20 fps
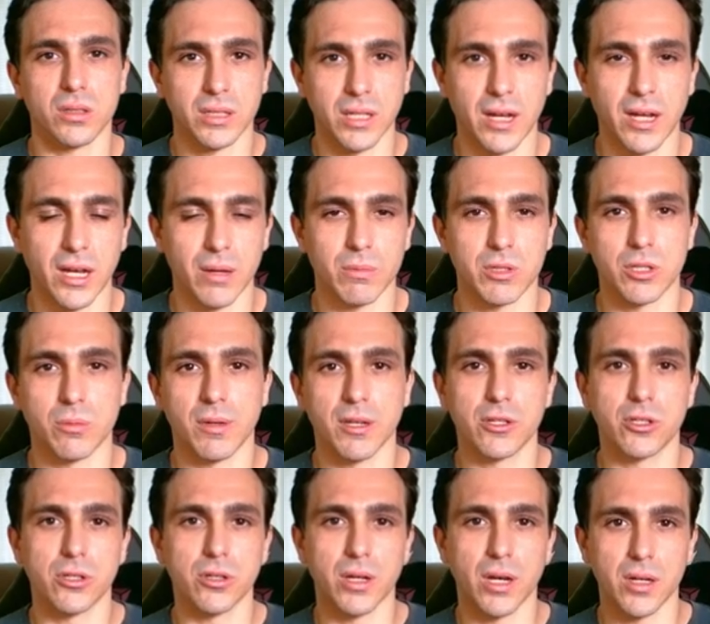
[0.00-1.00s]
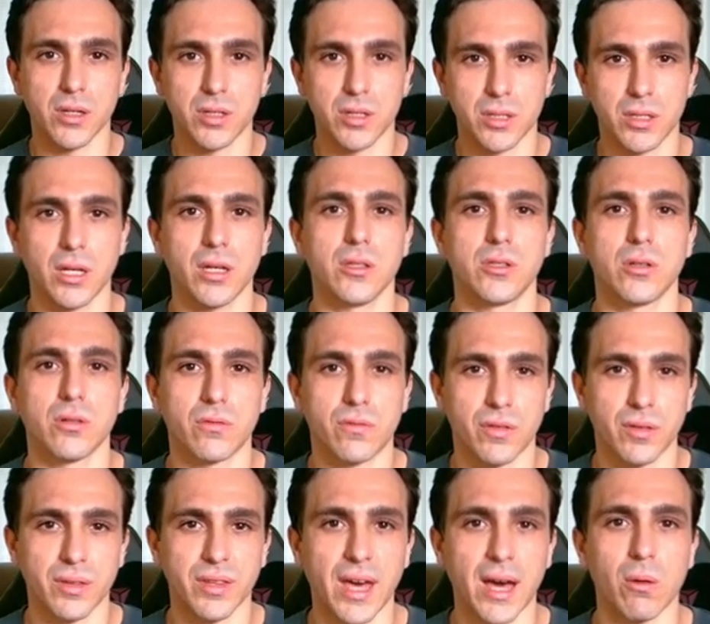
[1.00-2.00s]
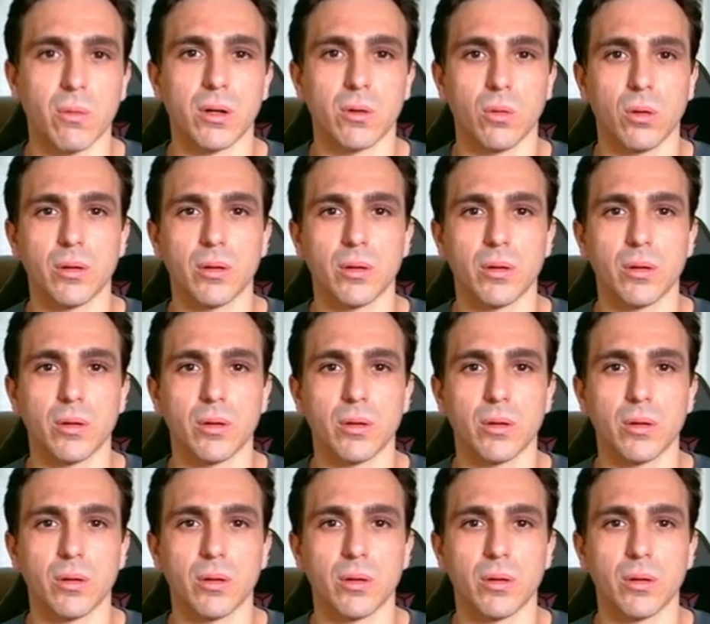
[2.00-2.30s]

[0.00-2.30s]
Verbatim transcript: time. So make sure you guys stay tuned for that one.